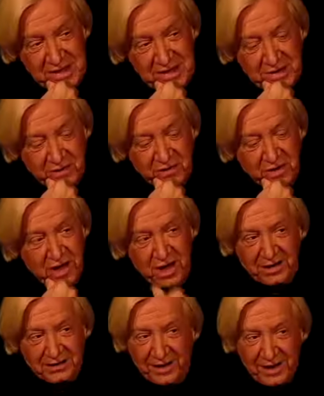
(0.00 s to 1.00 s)
There's a
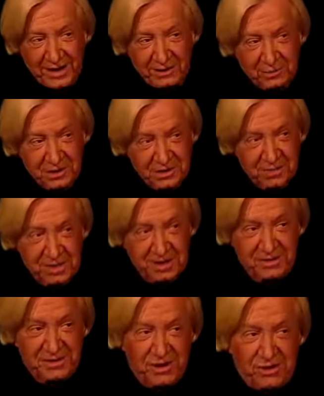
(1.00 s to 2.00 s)
hot guy, Rit. I mean,
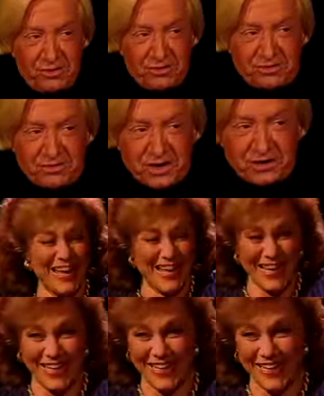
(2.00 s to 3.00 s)
sexy,
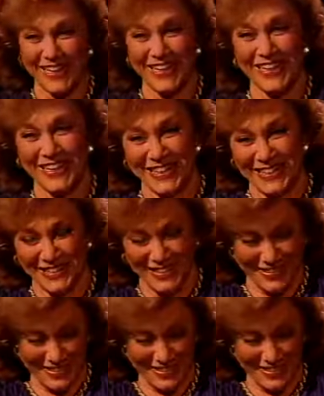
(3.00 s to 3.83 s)
all the women in the world.